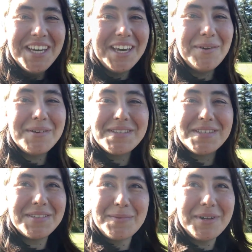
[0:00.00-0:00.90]
It
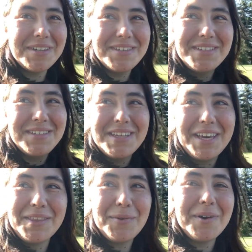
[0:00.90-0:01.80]
was the worst
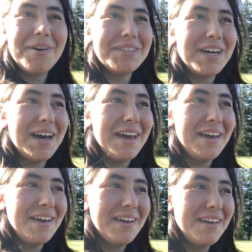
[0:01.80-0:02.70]
thing in the world.
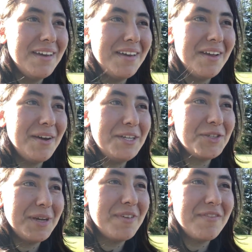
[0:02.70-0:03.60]
I
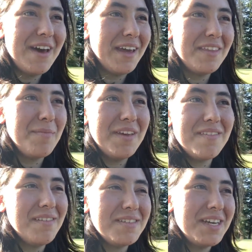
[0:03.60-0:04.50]
dreamed of hiking the
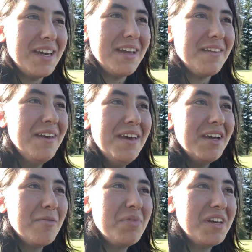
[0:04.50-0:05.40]
PCT and
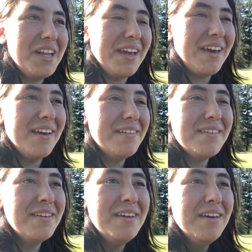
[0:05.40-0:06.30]
completing it
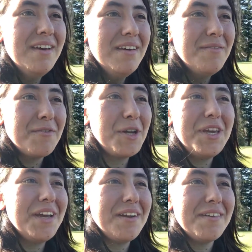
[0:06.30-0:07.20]
for
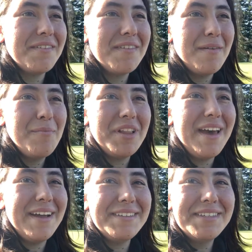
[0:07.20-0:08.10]
years. I
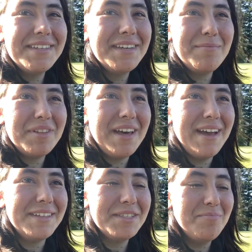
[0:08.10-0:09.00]
planned and
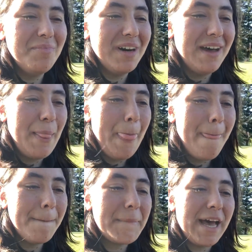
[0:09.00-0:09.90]
planned, but
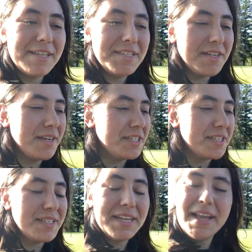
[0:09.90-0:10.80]
last year it
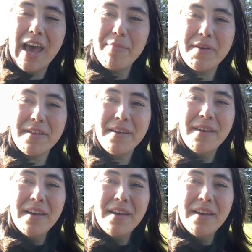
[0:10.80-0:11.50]
just didn't happen.